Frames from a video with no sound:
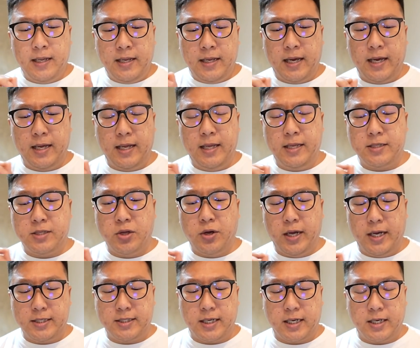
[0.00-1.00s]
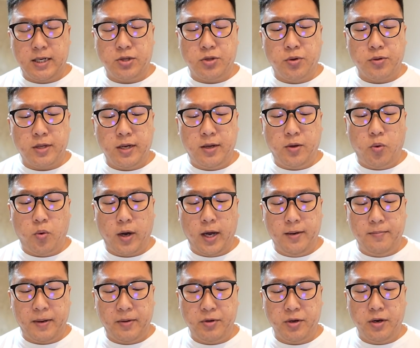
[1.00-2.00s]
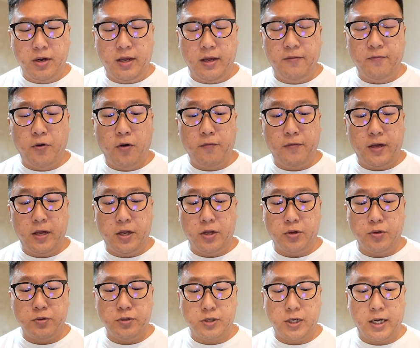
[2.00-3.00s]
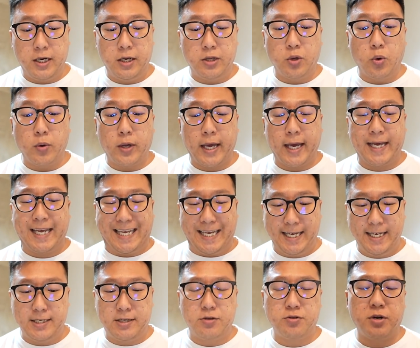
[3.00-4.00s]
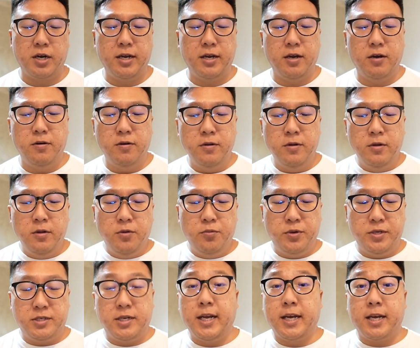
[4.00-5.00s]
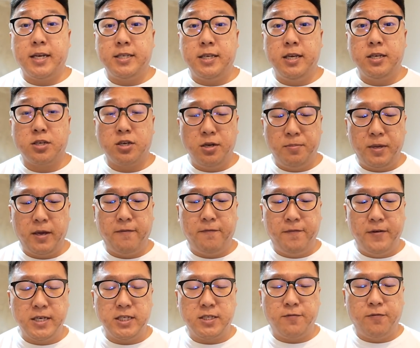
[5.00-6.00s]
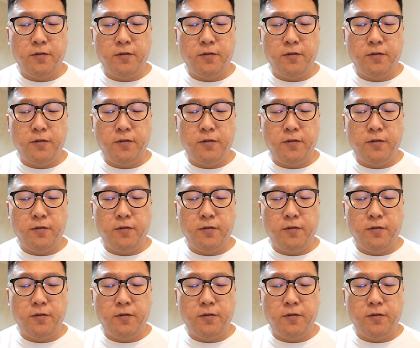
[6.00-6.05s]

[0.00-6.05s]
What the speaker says: it's not exactly totally white, but we're going to evolve it into shiny Togekiss right now, which, like I said, is going to be a first